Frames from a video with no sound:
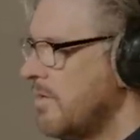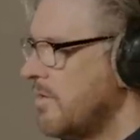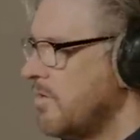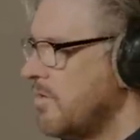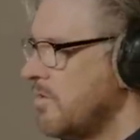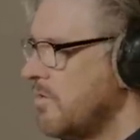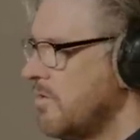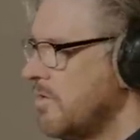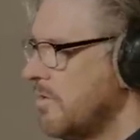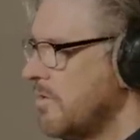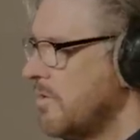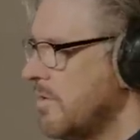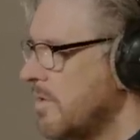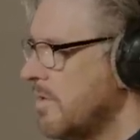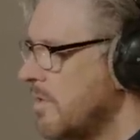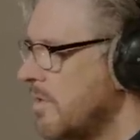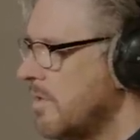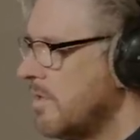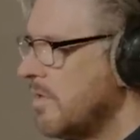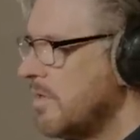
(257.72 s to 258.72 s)
Gobber,
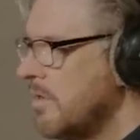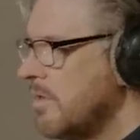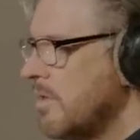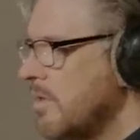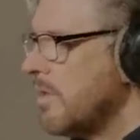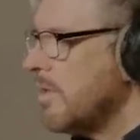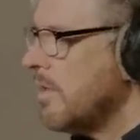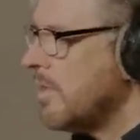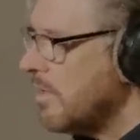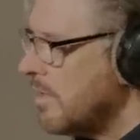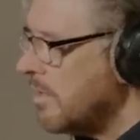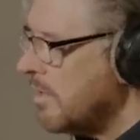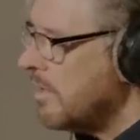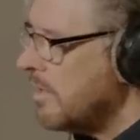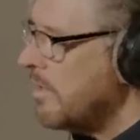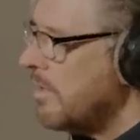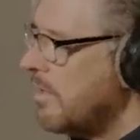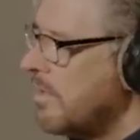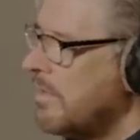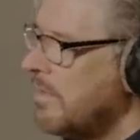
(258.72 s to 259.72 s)
relax. We did it.
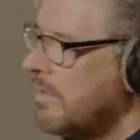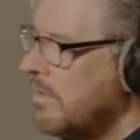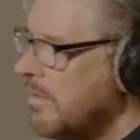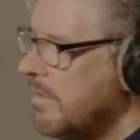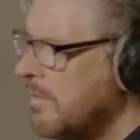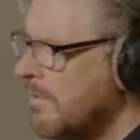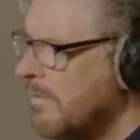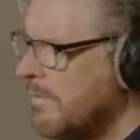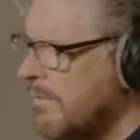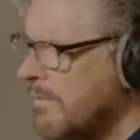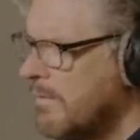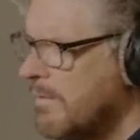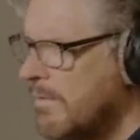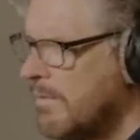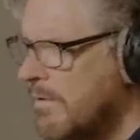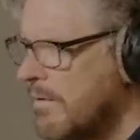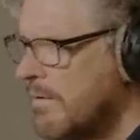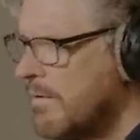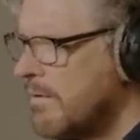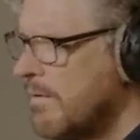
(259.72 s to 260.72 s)
The world's
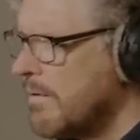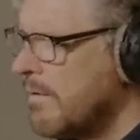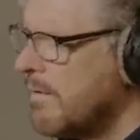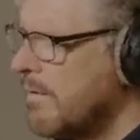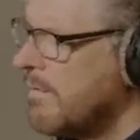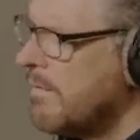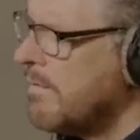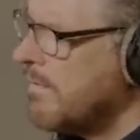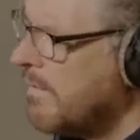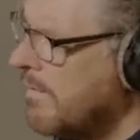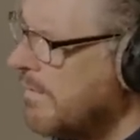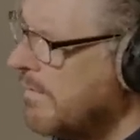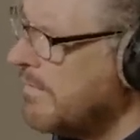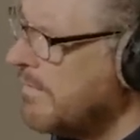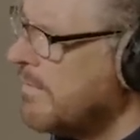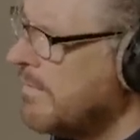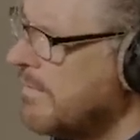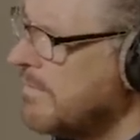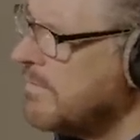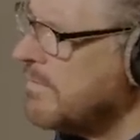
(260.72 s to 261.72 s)
first dragon
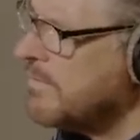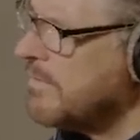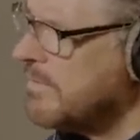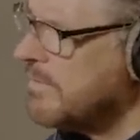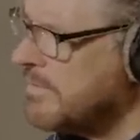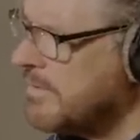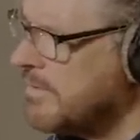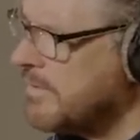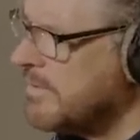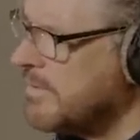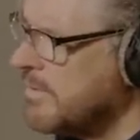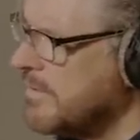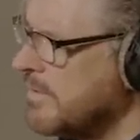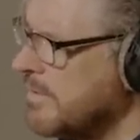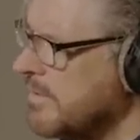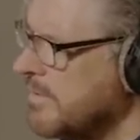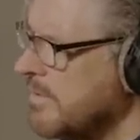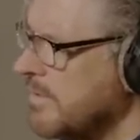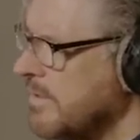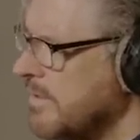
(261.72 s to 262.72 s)
Viking utopia. We made the
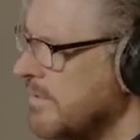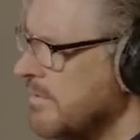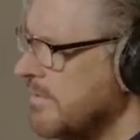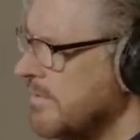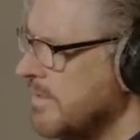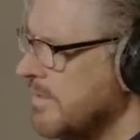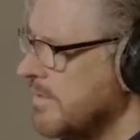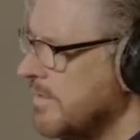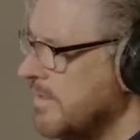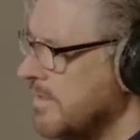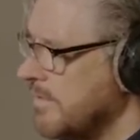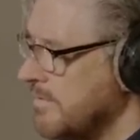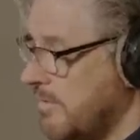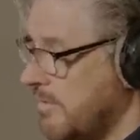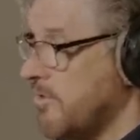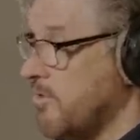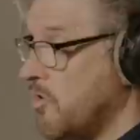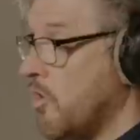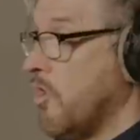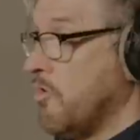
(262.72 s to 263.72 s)
dream a reality.
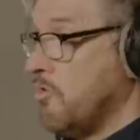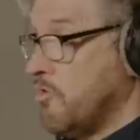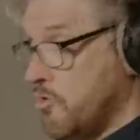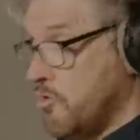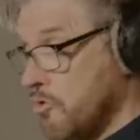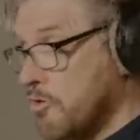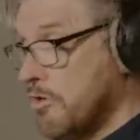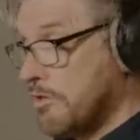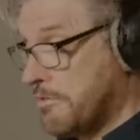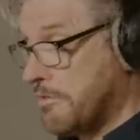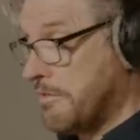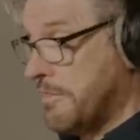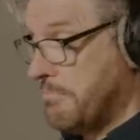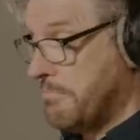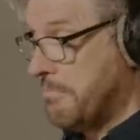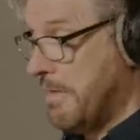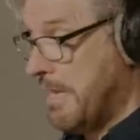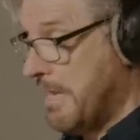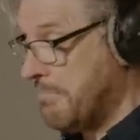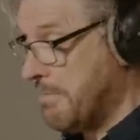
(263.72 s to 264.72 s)
Your
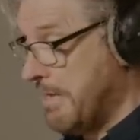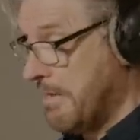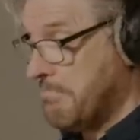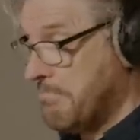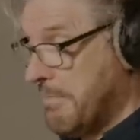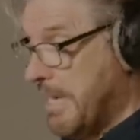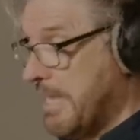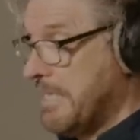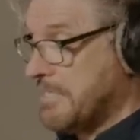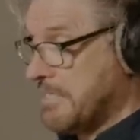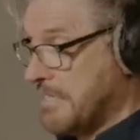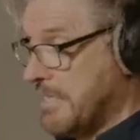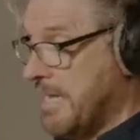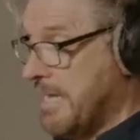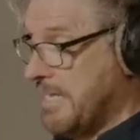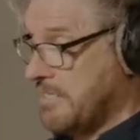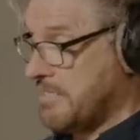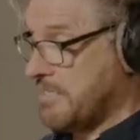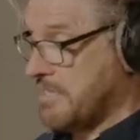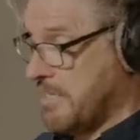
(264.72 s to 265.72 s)
dream, maybe. Mine's
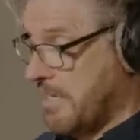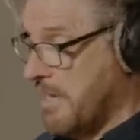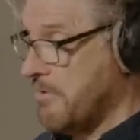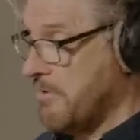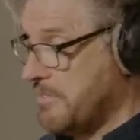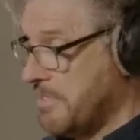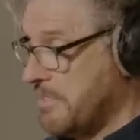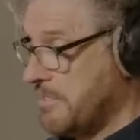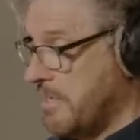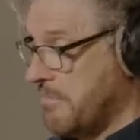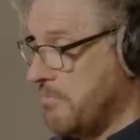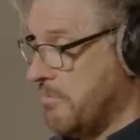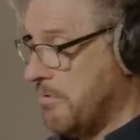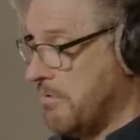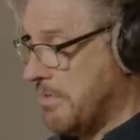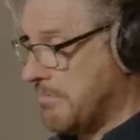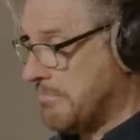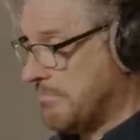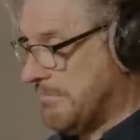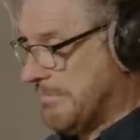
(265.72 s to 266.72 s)
less crowded and
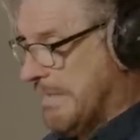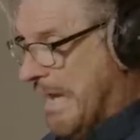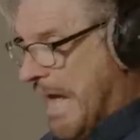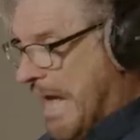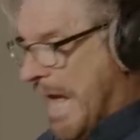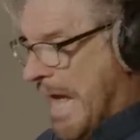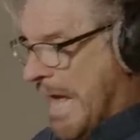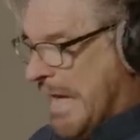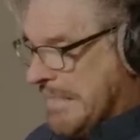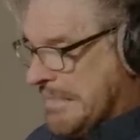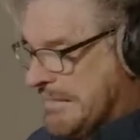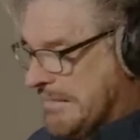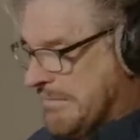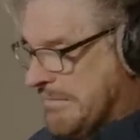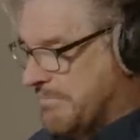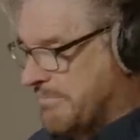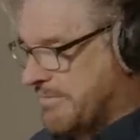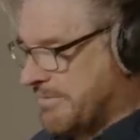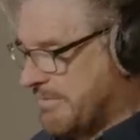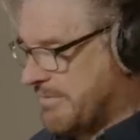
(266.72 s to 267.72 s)
more... Gah!
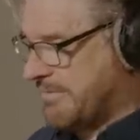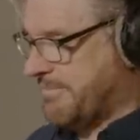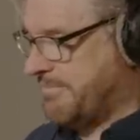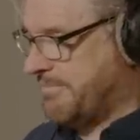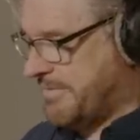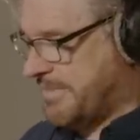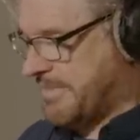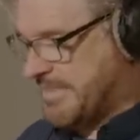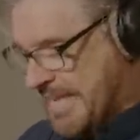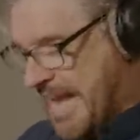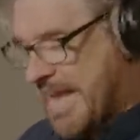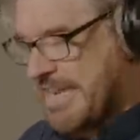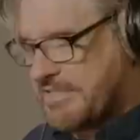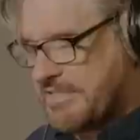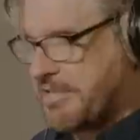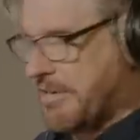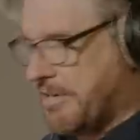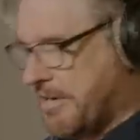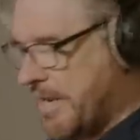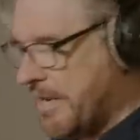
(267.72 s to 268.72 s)

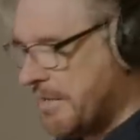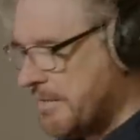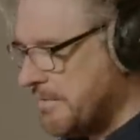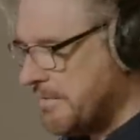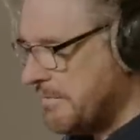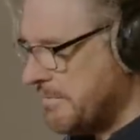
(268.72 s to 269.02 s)
Sanitary.